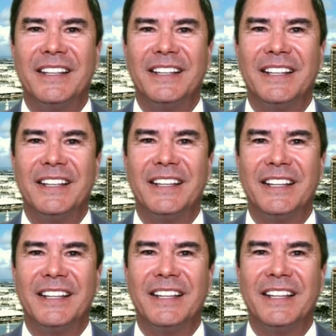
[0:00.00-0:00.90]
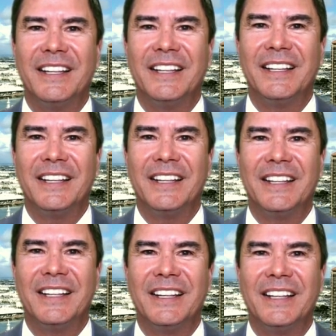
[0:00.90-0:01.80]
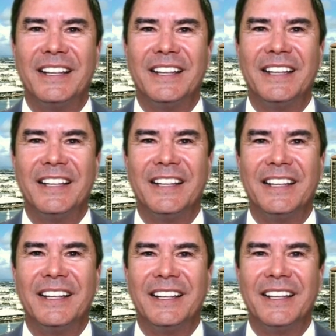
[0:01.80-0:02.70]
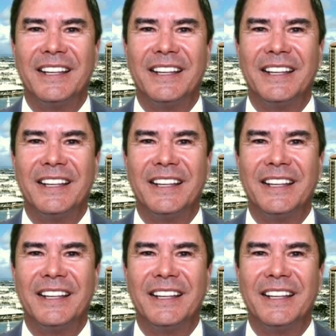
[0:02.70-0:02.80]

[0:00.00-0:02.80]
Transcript: [no speech]